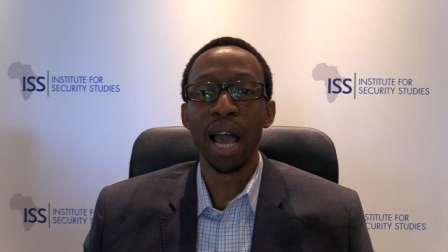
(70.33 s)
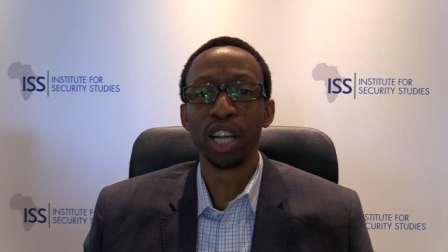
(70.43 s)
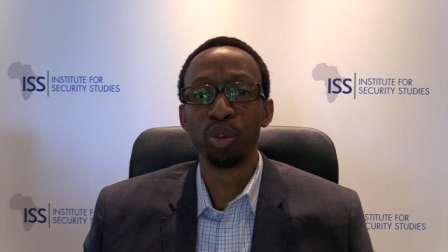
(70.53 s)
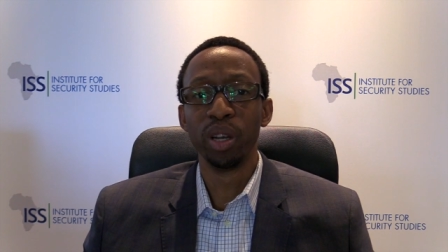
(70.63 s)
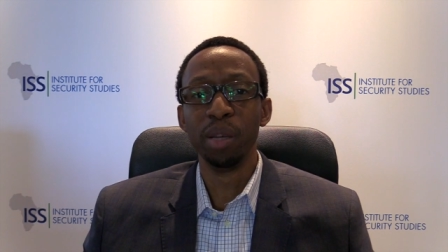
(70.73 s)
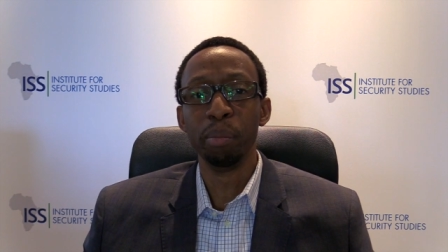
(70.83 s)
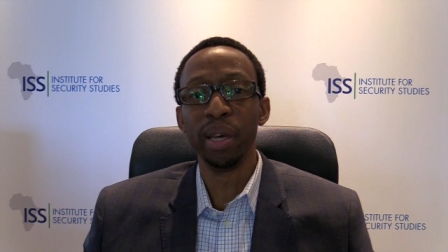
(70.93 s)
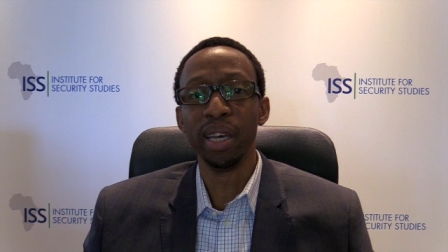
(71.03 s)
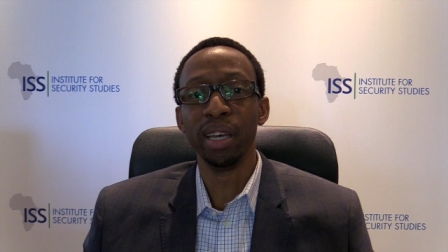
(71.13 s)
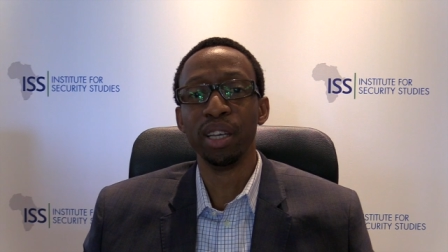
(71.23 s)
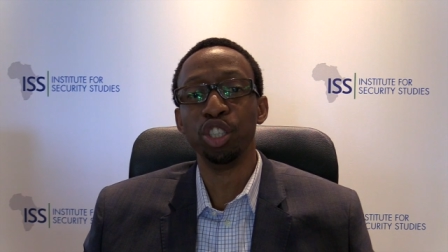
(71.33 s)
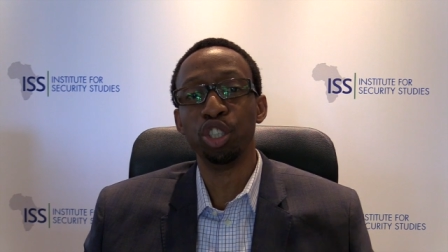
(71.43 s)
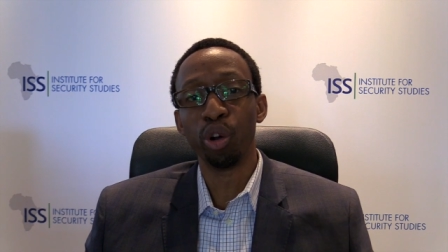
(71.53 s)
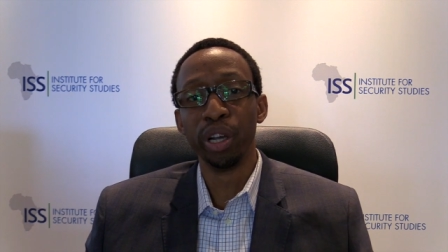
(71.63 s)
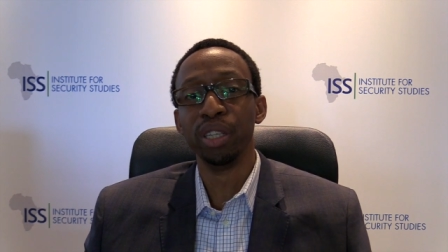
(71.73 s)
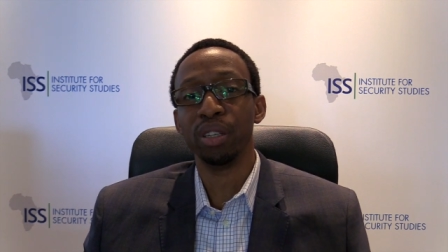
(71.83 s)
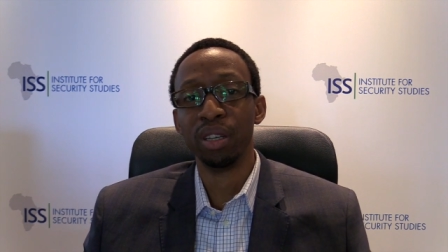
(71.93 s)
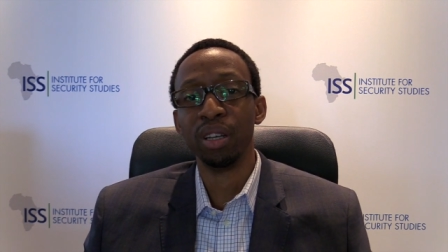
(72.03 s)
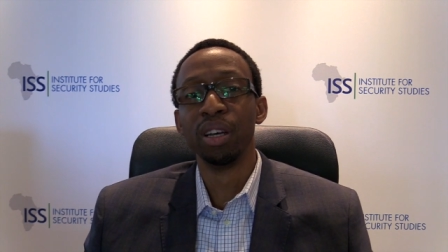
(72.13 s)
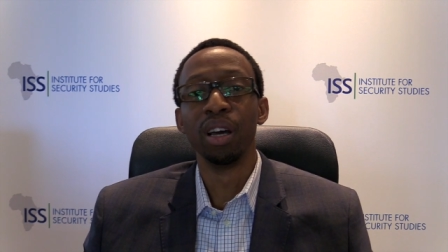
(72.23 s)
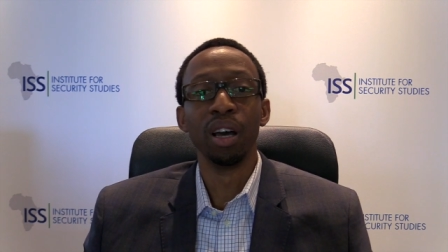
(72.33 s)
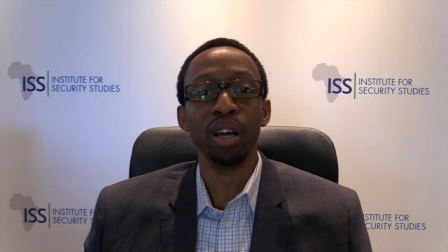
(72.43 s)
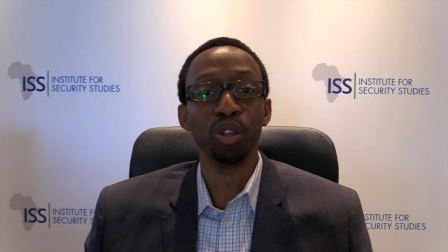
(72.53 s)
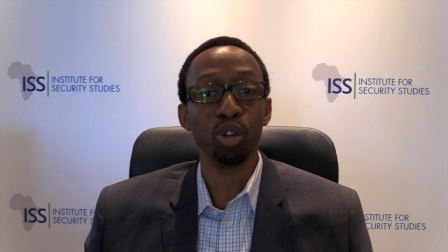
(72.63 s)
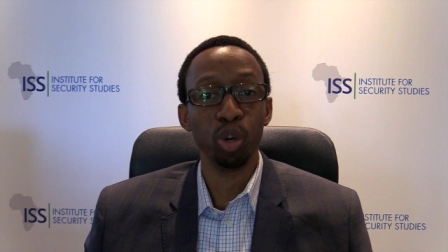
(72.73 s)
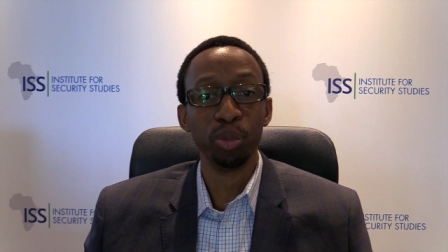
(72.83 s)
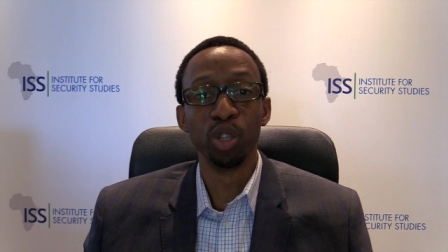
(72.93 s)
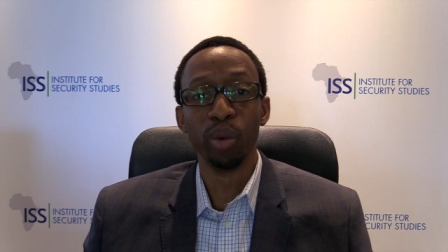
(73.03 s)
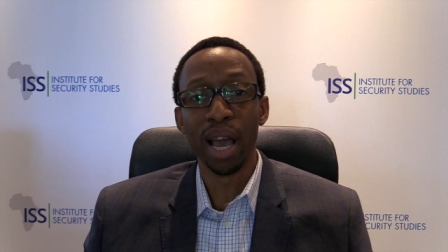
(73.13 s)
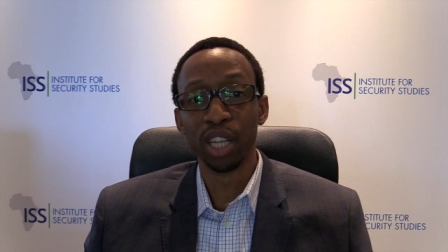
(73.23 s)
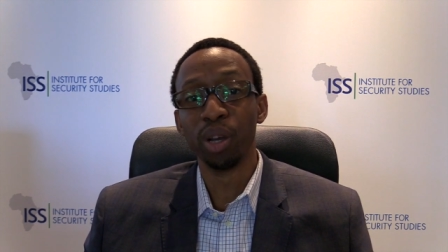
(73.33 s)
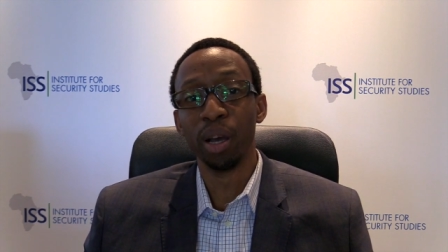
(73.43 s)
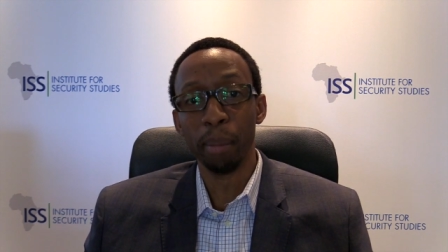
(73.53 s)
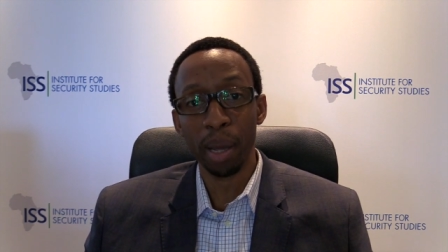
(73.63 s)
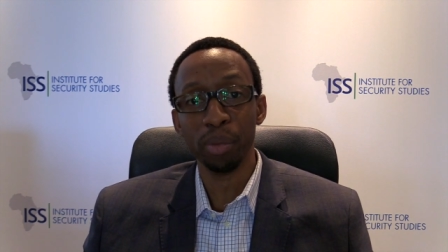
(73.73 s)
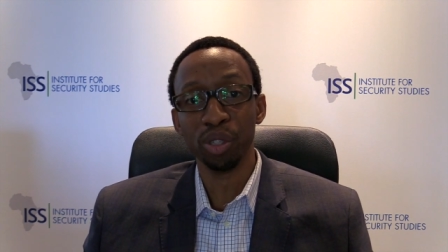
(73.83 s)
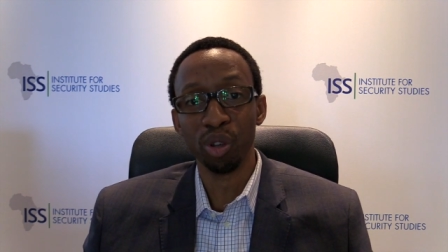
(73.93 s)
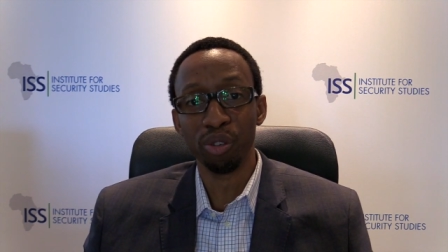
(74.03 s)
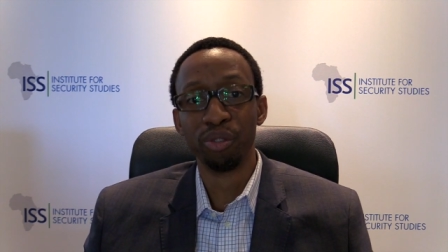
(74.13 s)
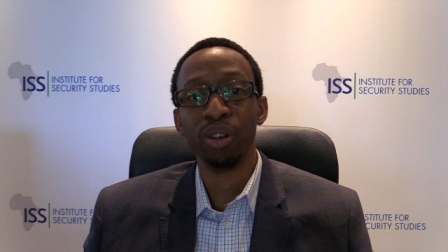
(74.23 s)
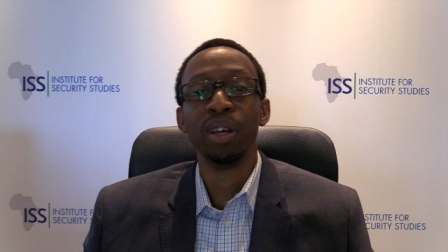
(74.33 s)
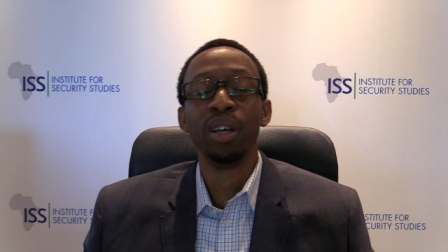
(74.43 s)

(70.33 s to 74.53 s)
actually may join uh, the groups they were uh, members of.